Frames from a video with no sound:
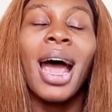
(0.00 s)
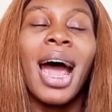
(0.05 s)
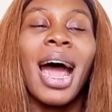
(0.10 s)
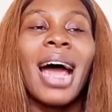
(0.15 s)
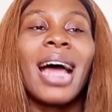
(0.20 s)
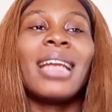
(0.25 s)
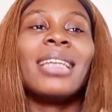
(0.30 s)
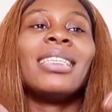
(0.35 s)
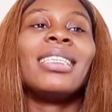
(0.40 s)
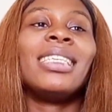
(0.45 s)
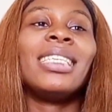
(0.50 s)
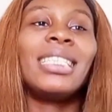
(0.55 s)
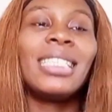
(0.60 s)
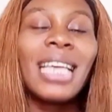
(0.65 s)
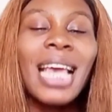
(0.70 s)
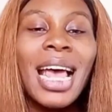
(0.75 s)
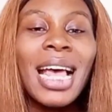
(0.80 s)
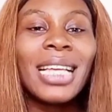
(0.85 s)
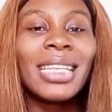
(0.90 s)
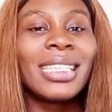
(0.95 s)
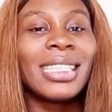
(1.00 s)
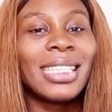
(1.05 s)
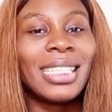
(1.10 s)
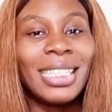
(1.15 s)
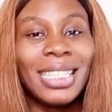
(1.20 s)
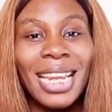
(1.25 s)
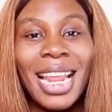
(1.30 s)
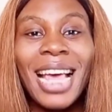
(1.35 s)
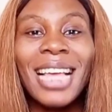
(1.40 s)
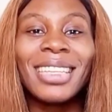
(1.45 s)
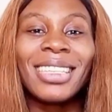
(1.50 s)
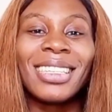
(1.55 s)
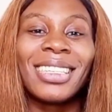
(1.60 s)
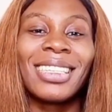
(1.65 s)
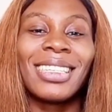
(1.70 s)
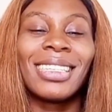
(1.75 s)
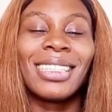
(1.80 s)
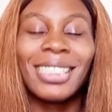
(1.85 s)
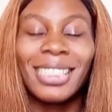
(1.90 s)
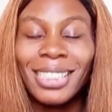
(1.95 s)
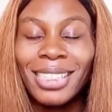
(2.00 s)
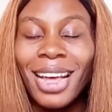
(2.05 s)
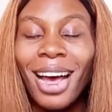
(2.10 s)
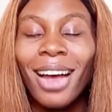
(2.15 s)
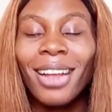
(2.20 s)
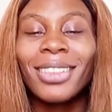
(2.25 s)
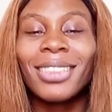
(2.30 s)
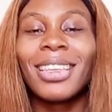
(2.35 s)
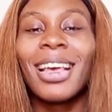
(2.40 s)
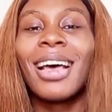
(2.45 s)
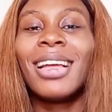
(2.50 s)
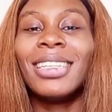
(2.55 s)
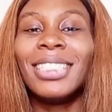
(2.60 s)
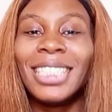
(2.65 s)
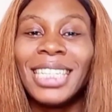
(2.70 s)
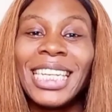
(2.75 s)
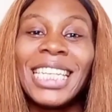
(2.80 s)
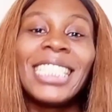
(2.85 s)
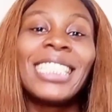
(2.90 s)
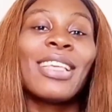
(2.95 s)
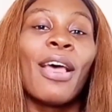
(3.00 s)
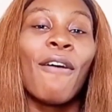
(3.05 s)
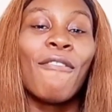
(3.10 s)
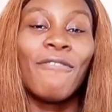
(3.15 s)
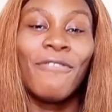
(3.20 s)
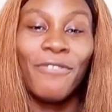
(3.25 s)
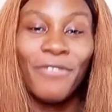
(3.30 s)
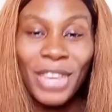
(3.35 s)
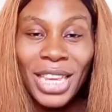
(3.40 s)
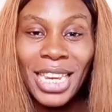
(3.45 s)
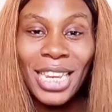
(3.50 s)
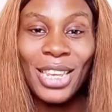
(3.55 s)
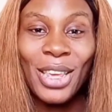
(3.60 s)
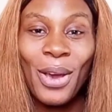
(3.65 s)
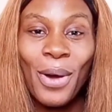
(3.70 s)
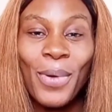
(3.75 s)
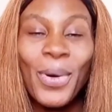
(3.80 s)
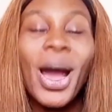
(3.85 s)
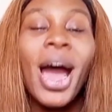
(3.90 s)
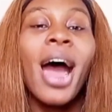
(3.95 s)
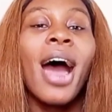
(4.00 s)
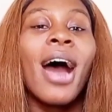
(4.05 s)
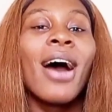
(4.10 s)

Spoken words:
And yes, let's start this video.